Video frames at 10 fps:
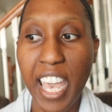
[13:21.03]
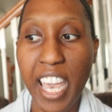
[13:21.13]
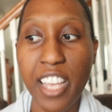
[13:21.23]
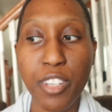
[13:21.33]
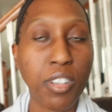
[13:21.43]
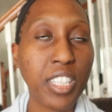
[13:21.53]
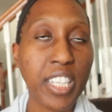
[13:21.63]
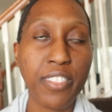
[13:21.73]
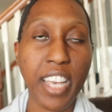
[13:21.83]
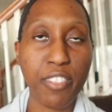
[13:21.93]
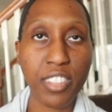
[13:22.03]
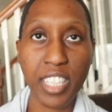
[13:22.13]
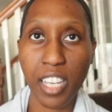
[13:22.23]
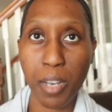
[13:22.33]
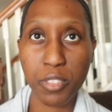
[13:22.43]
and don't leave
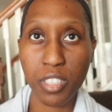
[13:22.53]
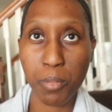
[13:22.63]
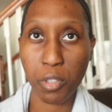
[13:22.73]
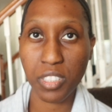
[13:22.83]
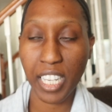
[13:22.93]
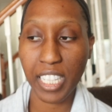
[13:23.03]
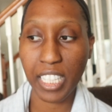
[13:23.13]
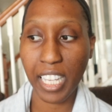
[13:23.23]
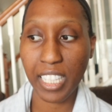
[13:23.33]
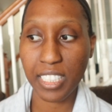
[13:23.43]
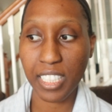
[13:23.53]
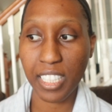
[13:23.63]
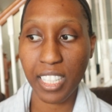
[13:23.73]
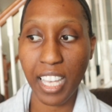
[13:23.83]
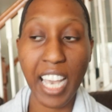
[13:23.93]
everything up to the
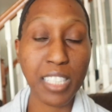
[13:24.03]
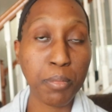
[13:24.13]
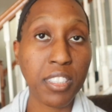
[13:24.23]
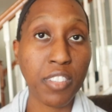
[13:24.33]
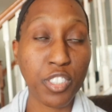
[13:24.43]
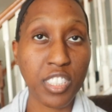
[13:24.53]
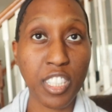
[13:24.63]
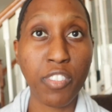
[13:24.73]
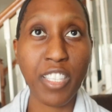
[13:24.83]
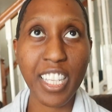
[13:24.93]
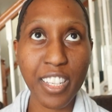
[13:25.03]
multi-galactic aspect of yourself.